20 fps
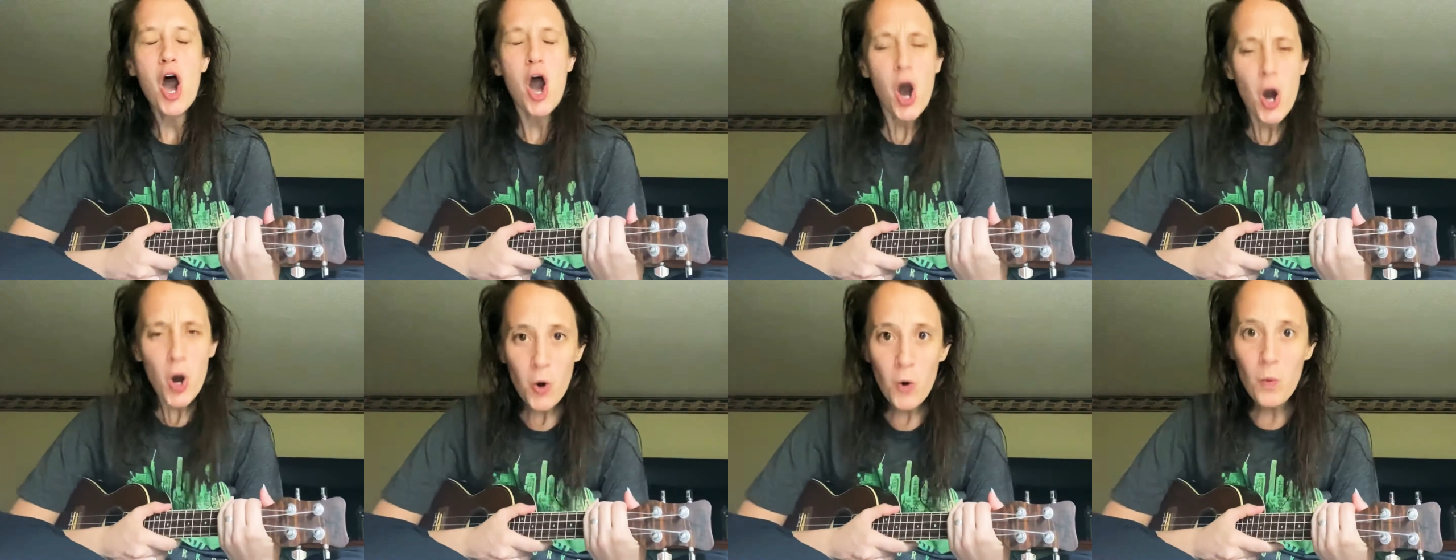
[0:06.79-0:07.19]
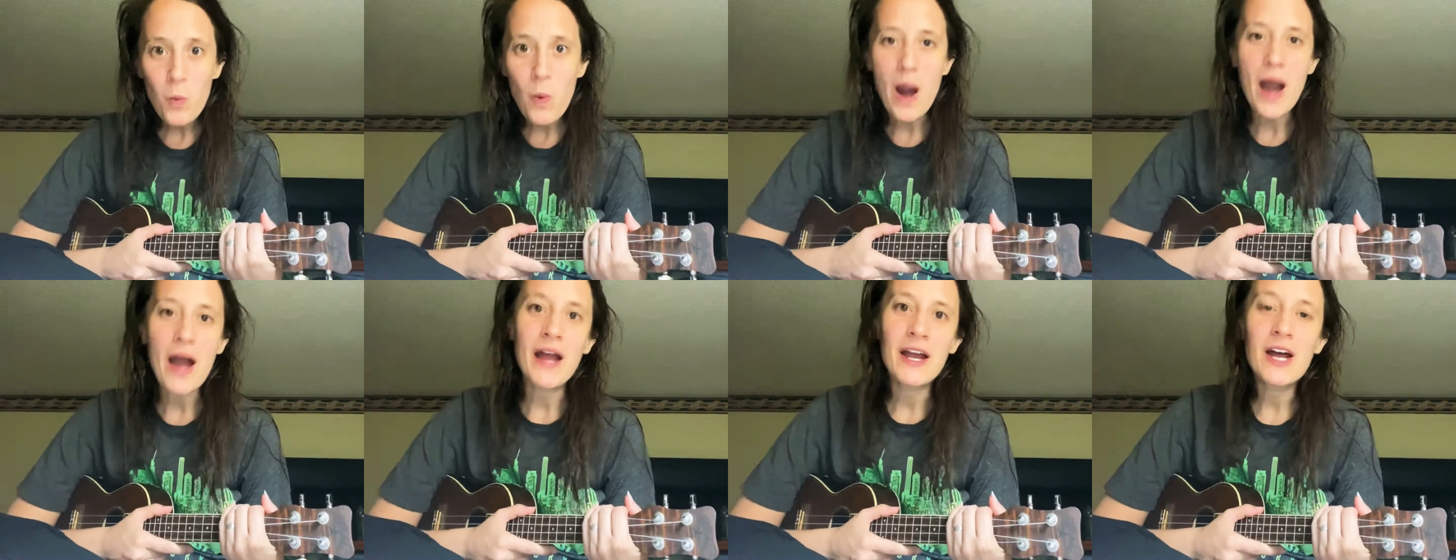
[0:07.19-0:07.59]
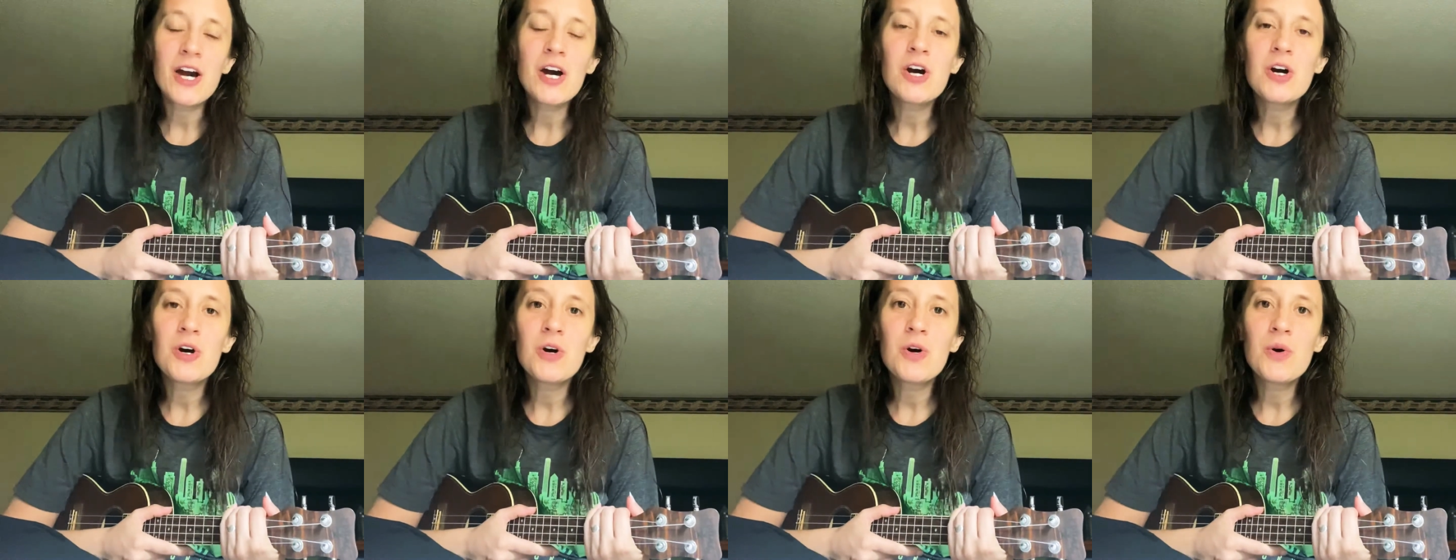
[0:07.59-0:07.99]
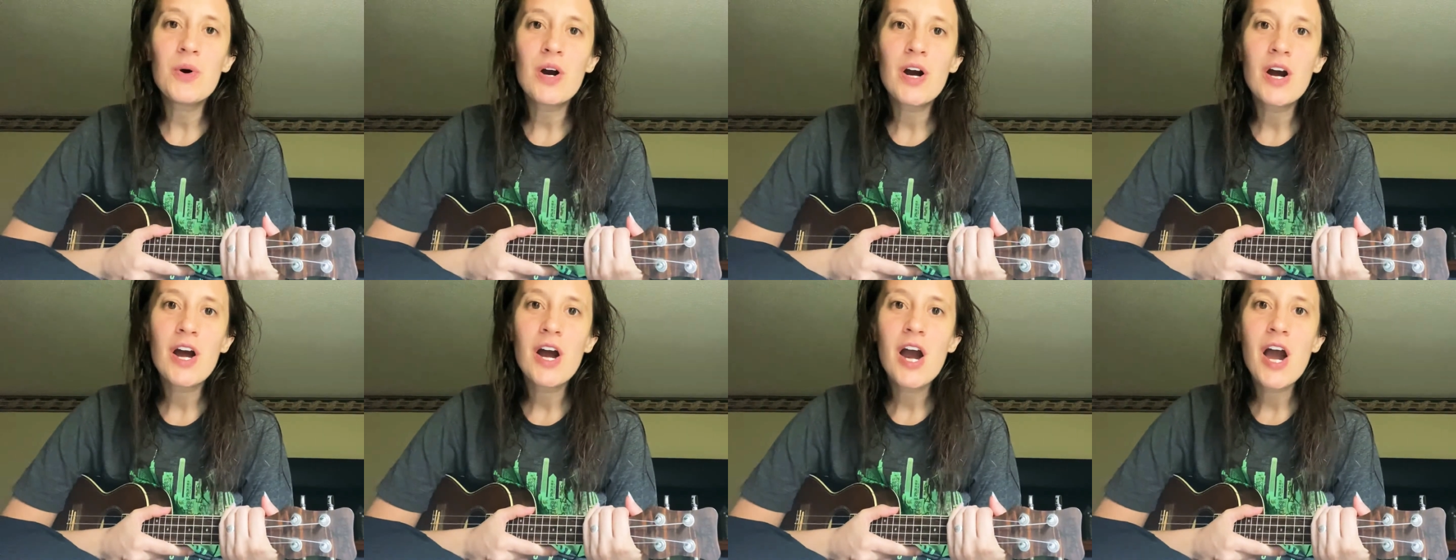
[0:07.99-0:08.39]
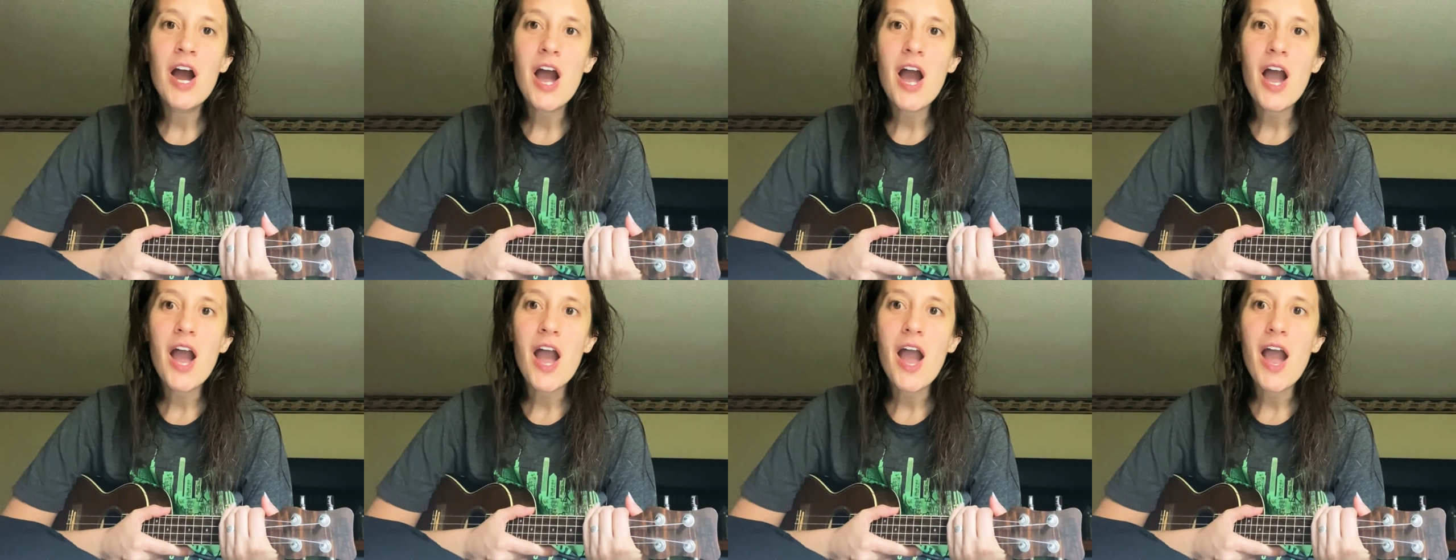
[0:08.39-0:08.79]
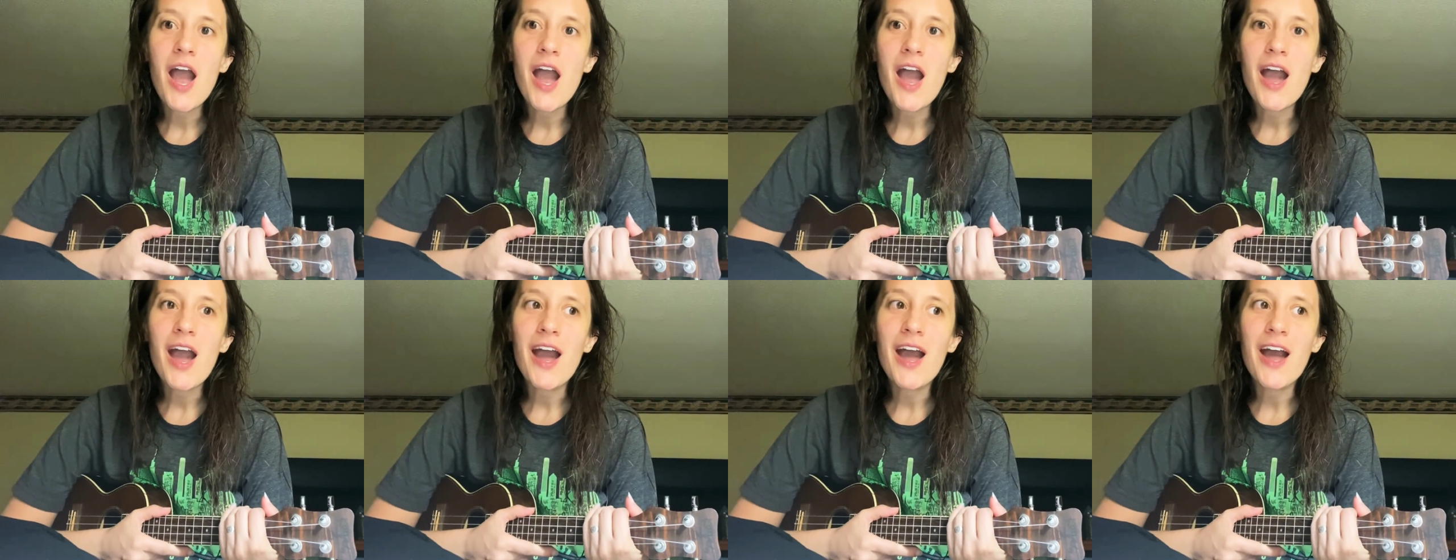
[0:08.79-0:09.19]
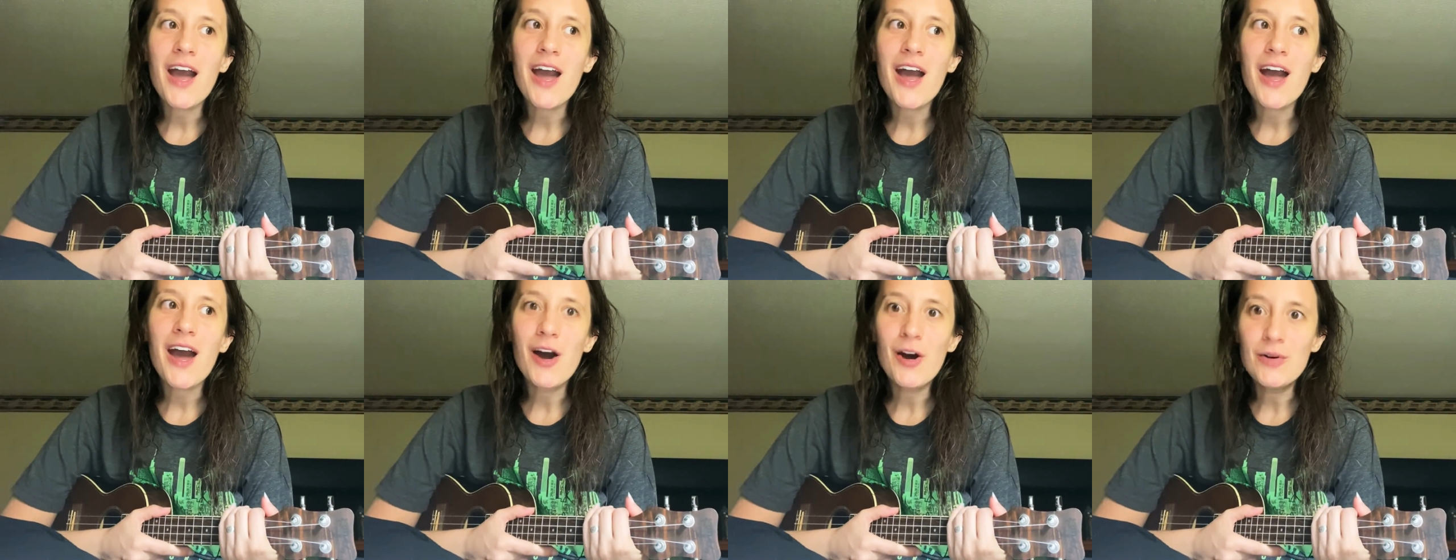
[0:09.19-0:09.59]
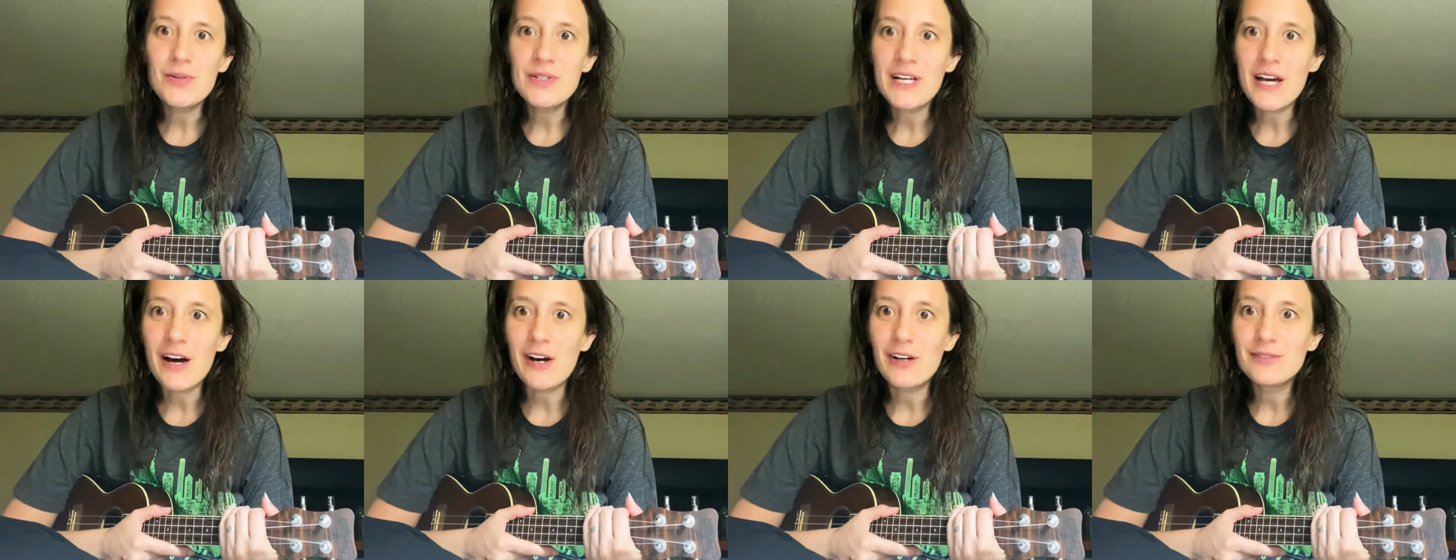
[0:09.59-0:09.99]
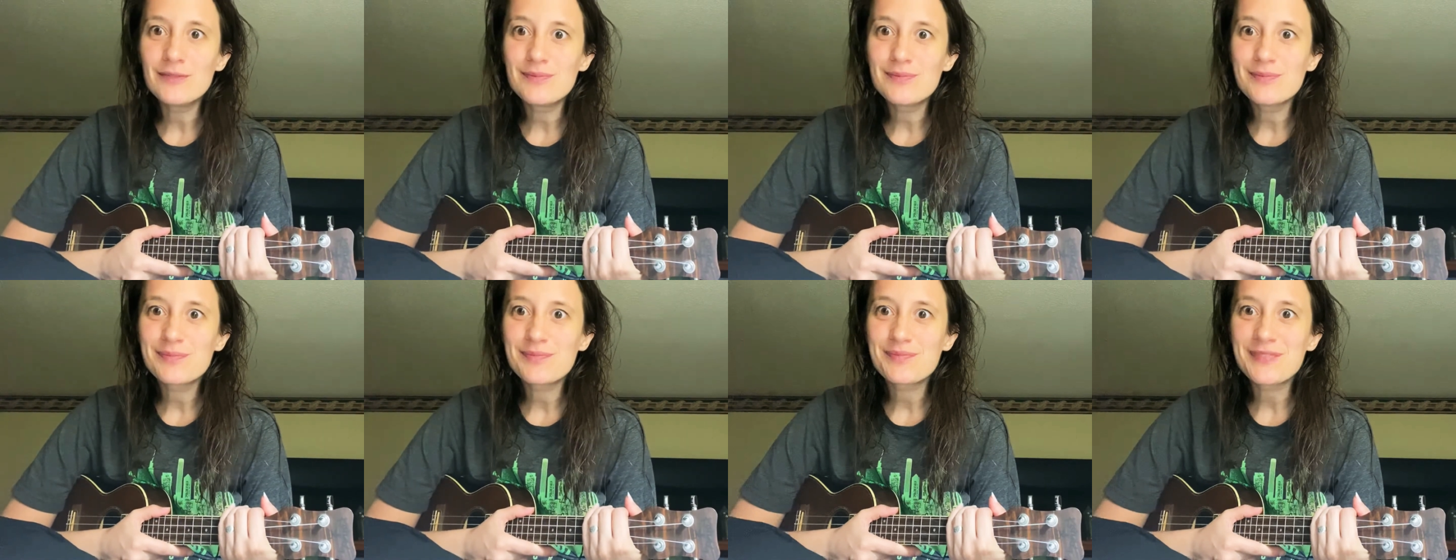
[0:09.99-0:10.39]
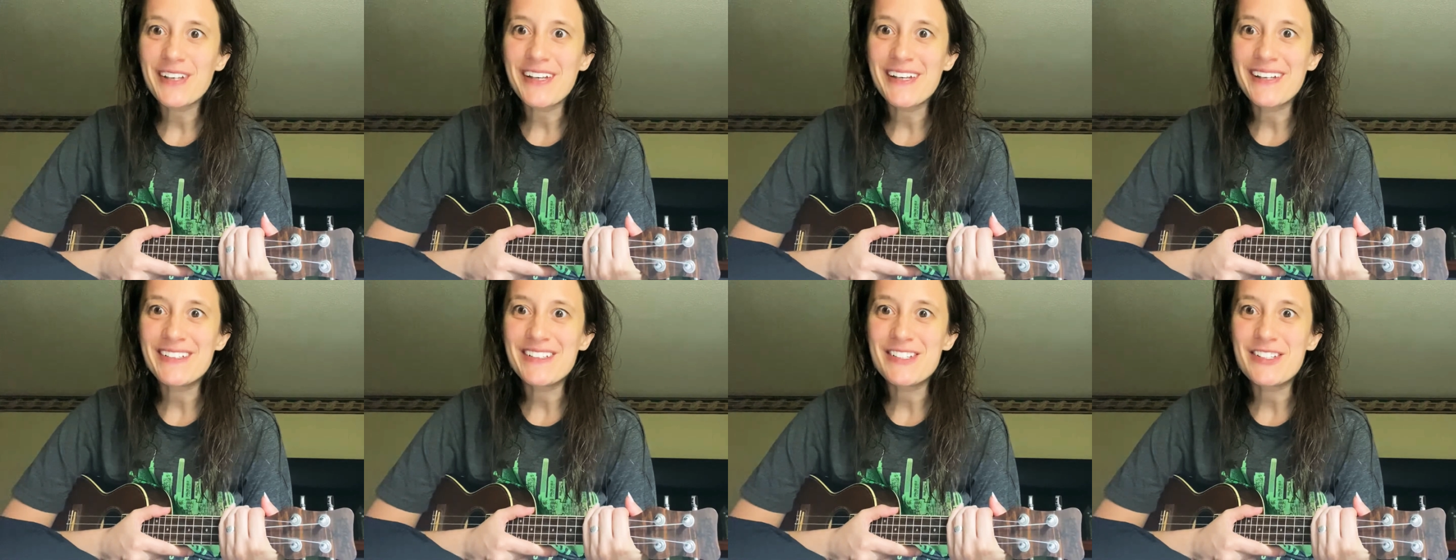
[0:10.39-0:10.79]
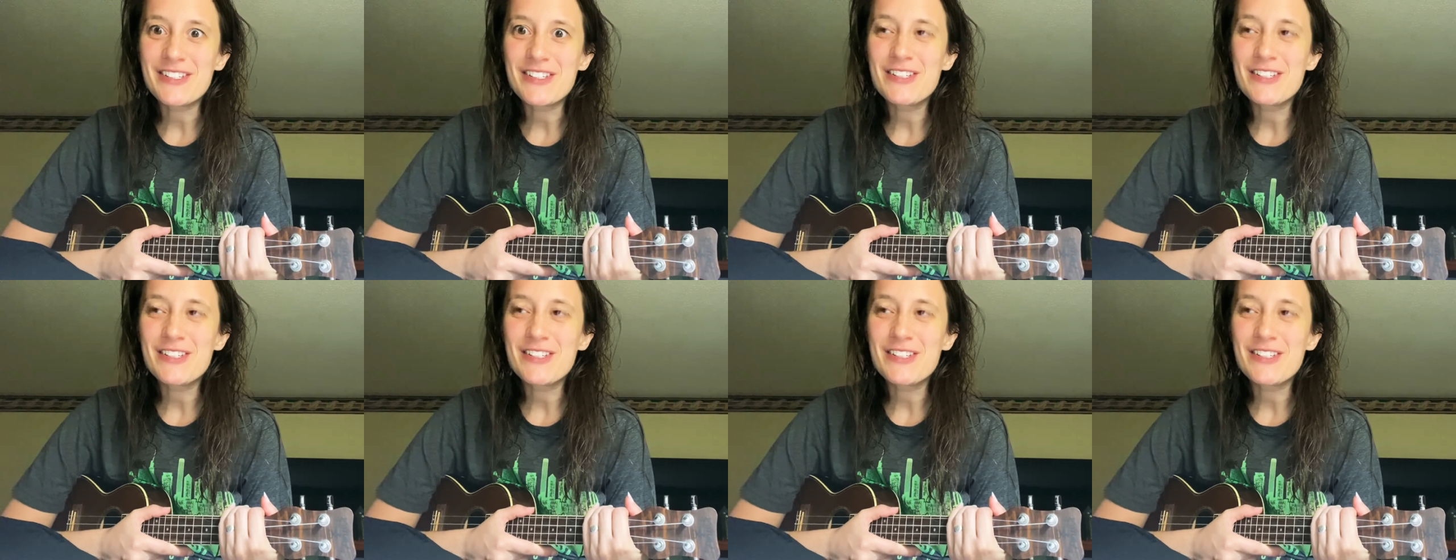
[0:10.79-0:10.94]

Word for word: OYO hotel in